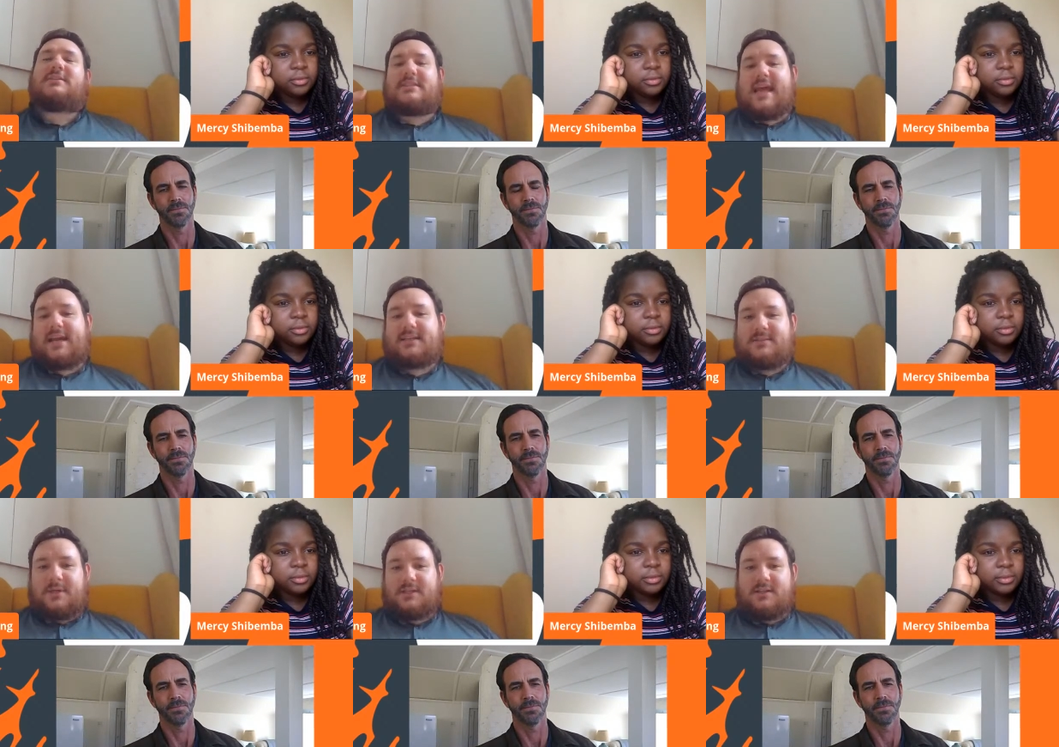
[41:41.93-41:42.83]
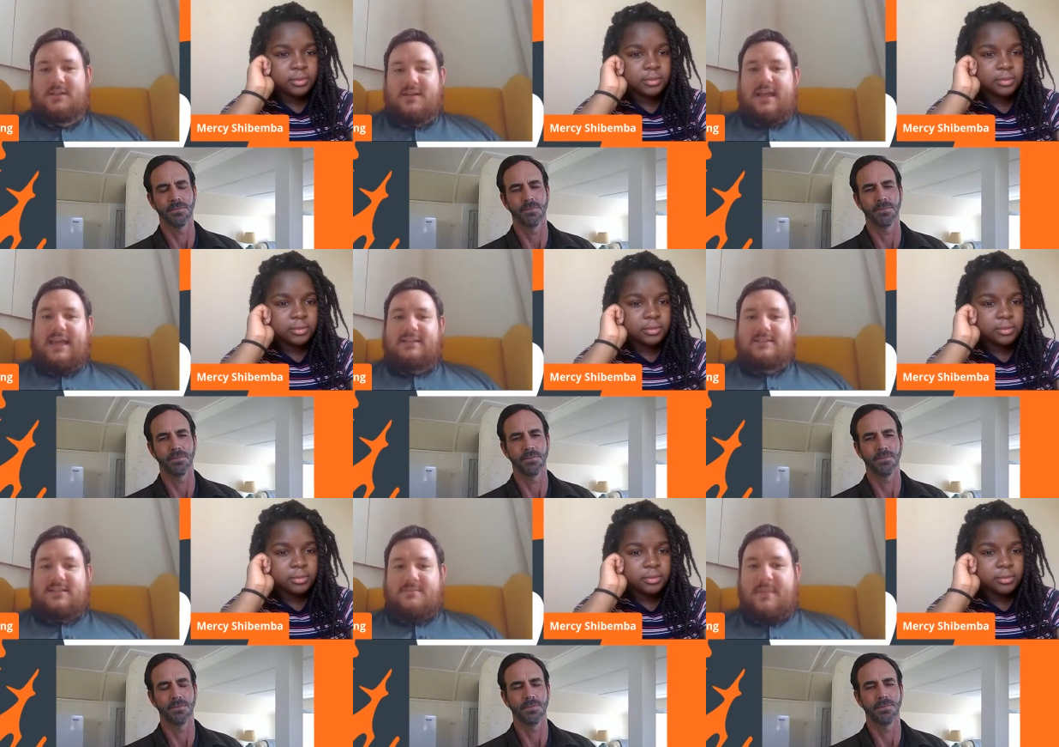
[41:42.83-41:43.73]
Speaker 1: undetectable
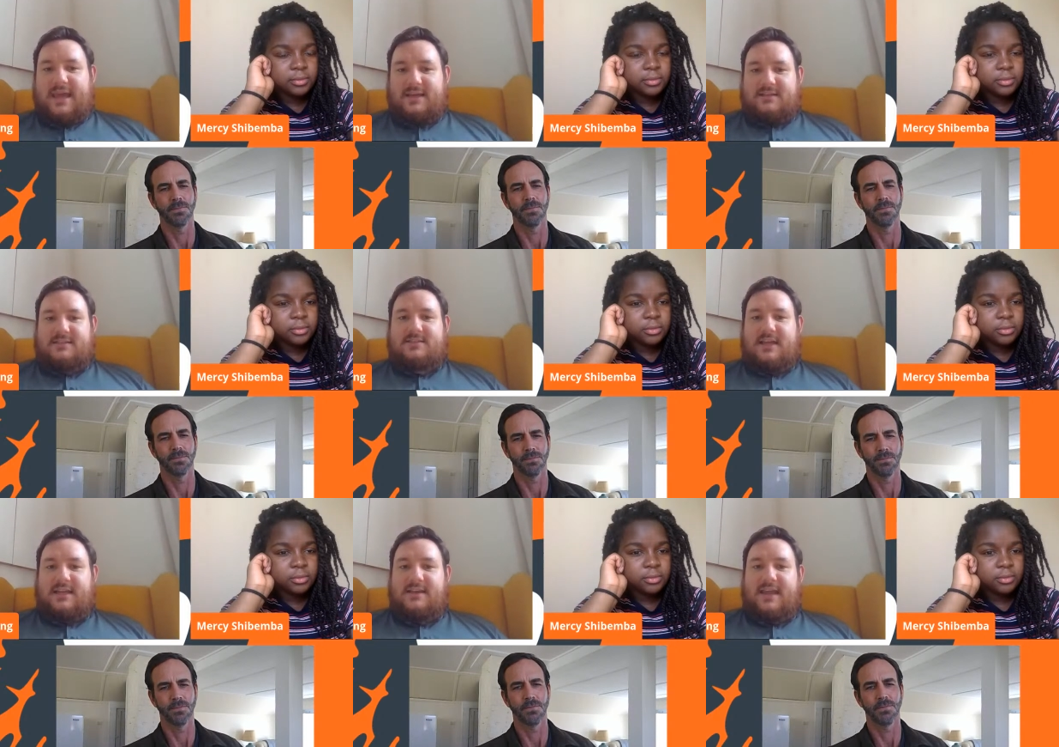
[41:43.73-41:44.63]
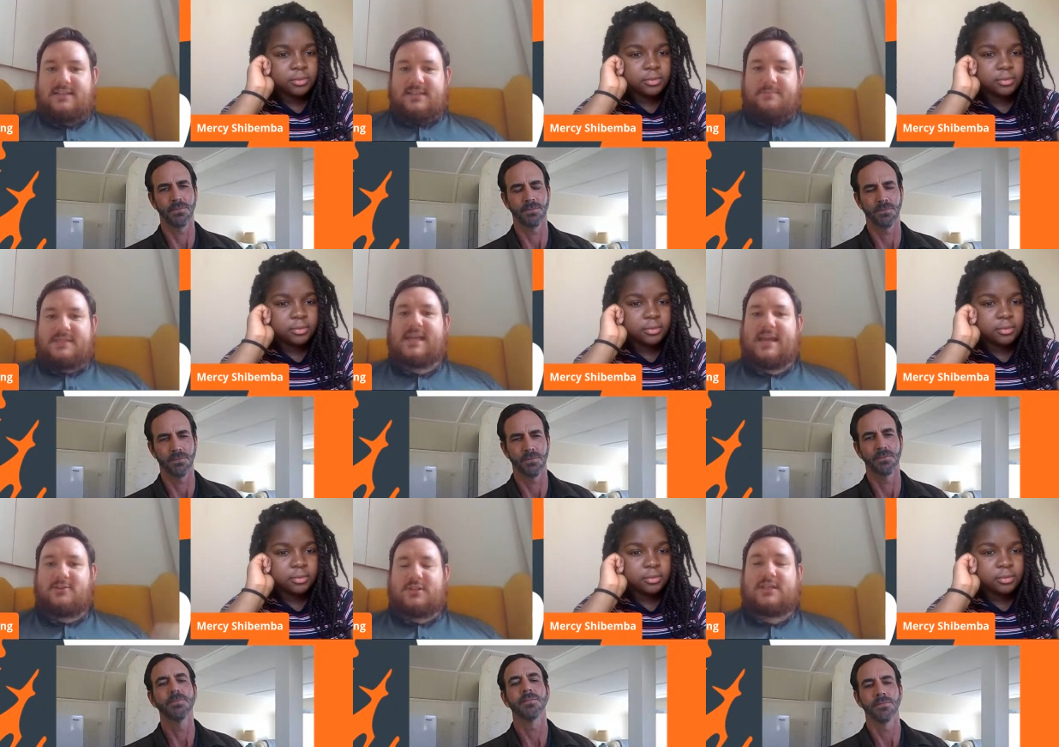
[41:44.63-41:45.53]
into the mix? And is it
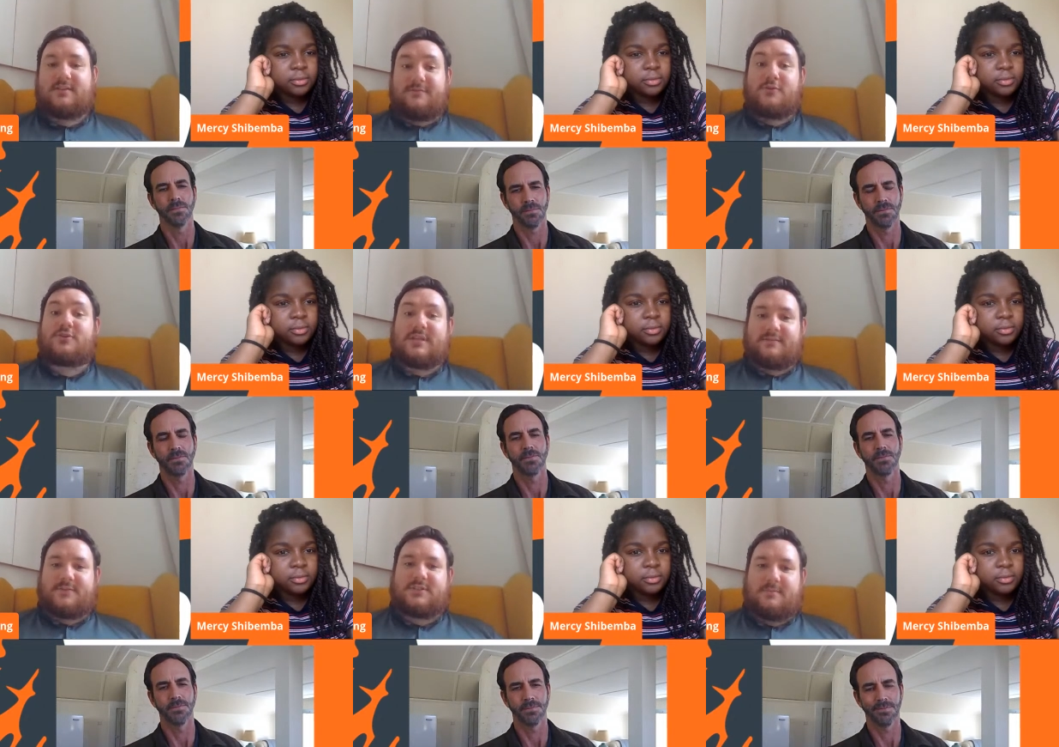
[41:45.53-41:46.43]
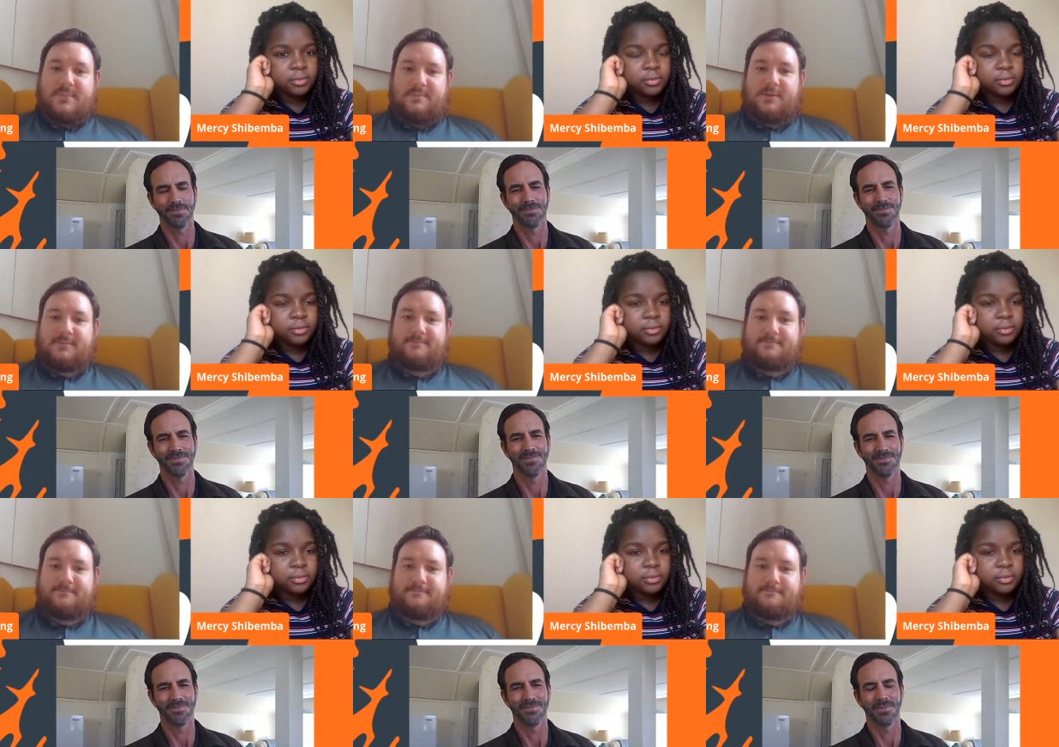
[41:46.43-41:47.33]
potentially confusing for some people?
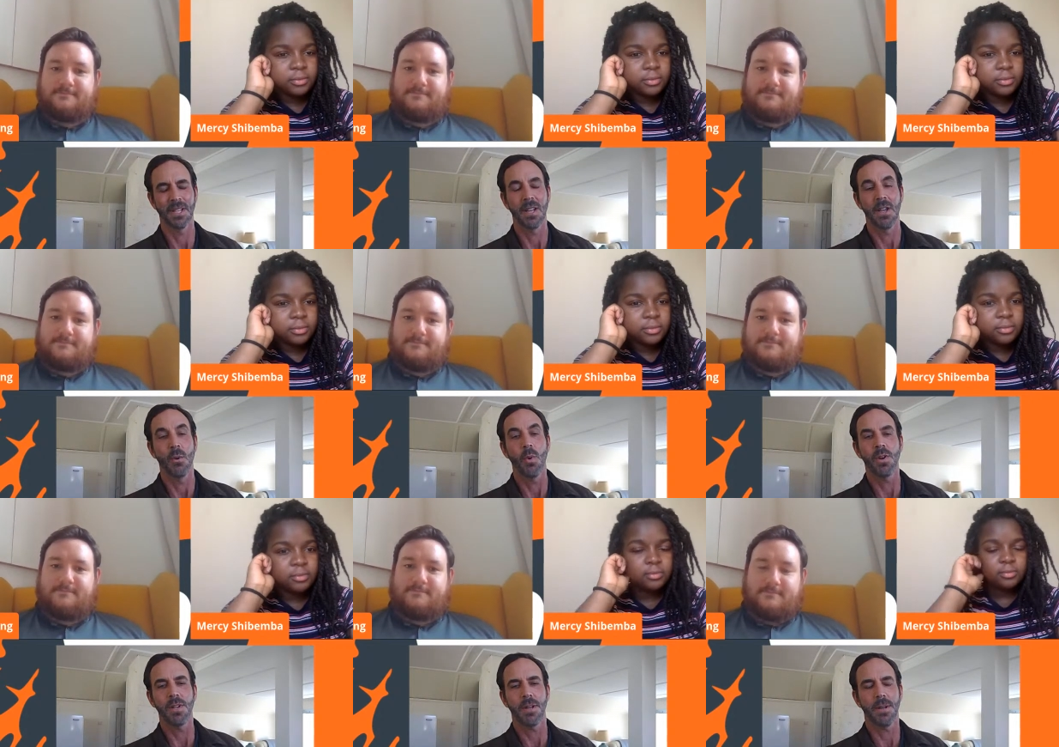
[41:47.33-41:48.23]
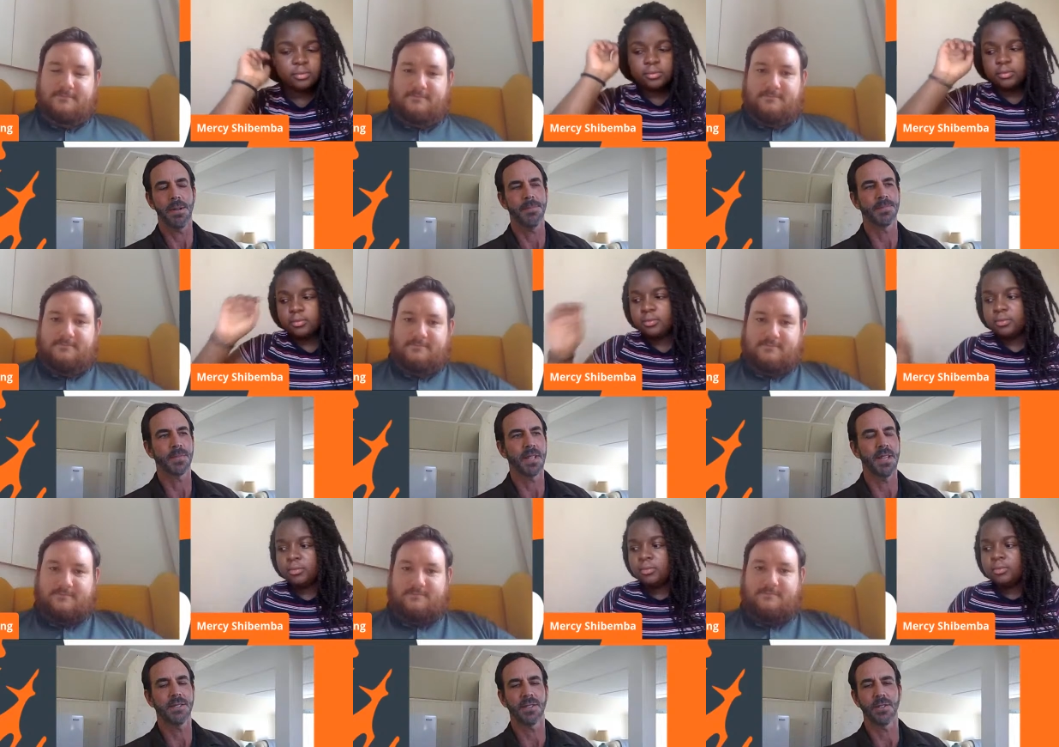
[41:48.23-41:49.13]
Speaker 2: Well, um,
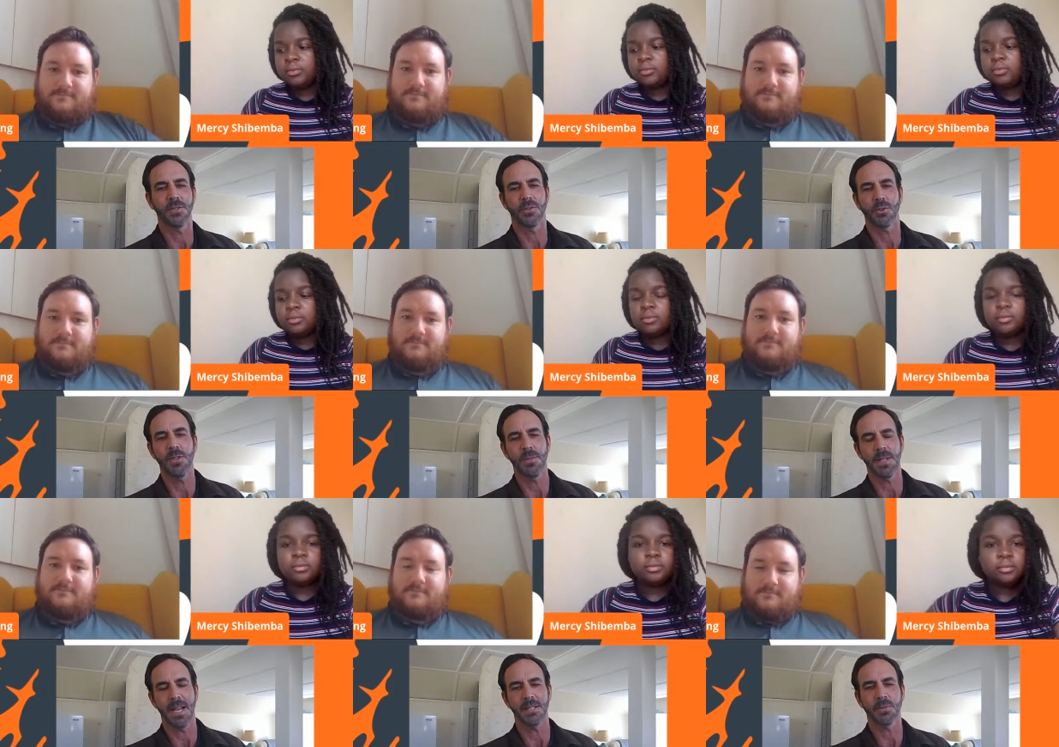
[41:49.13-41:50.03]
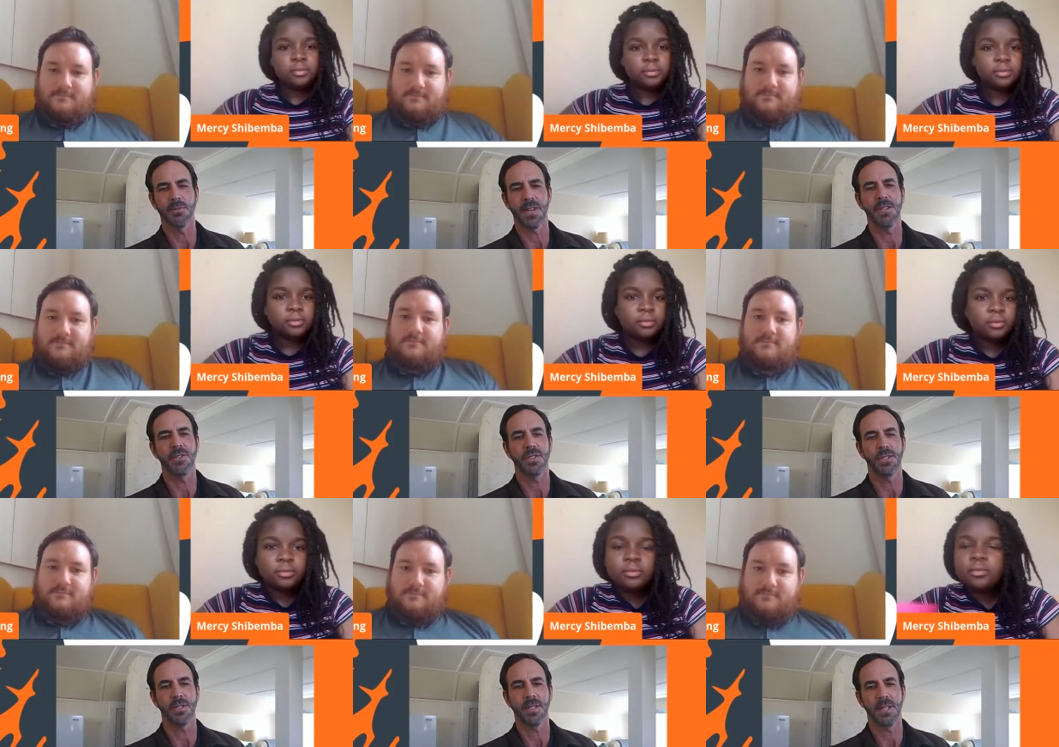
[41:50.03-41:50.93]
it's treatment as
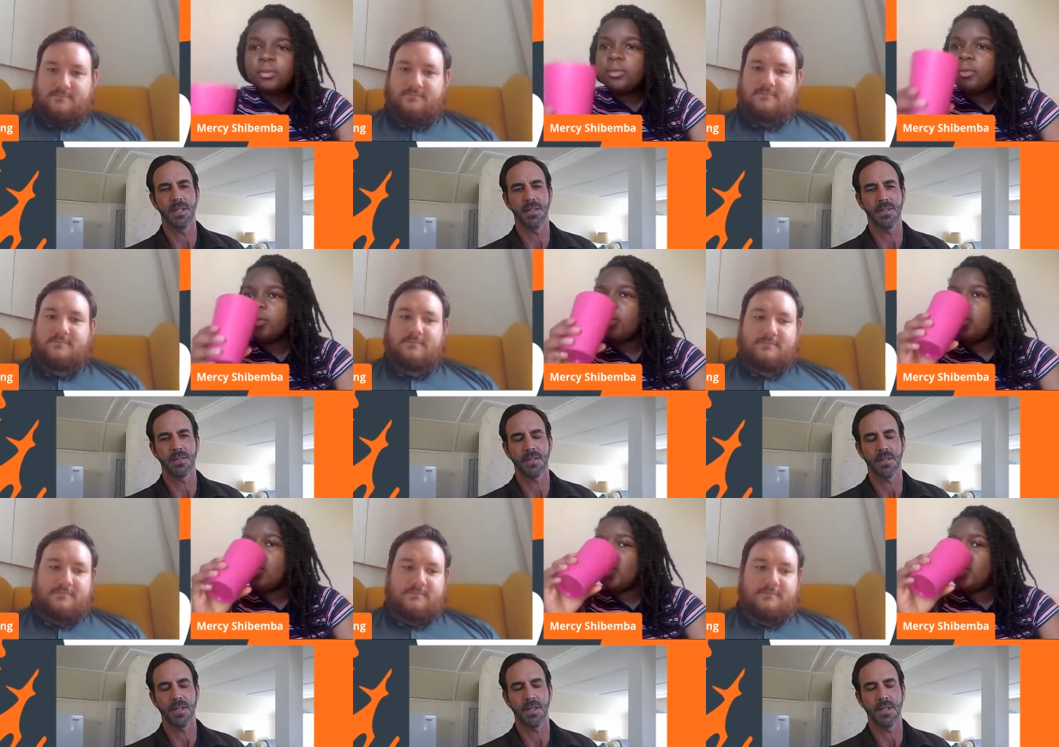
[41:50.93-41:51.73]
prevention is